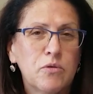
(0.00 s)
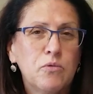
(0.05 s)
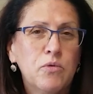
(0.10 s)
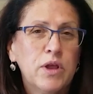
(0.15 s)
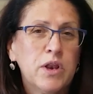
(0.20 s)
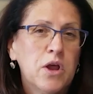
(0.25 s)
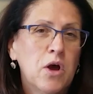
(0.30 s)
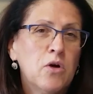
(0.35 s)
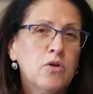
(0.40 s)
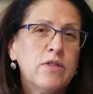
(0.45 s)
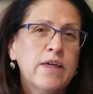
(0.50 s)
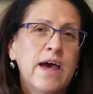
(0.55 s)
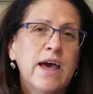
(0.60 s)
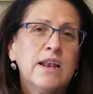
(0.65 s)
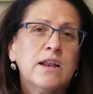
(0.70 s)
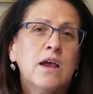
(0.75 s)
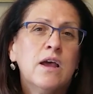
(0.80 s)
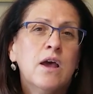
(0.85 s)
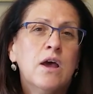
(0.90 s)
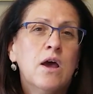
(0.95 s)
We know
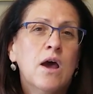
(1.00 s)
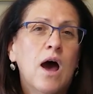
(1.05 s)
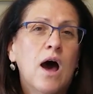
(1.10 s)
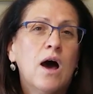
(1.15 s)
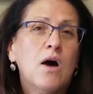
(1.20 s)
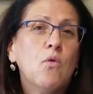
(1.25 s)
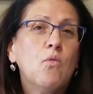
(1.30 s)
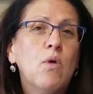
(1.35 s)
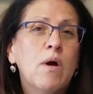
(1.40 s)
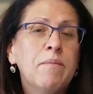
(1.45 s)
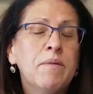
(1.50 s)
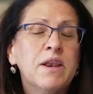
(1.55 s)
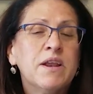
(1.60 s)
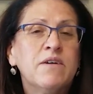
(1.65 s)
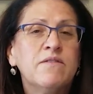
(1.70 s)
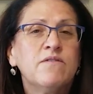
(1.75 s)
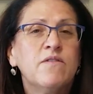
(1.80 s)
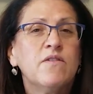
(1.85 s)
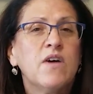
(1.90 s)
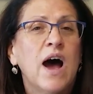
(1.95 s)
that uh, women of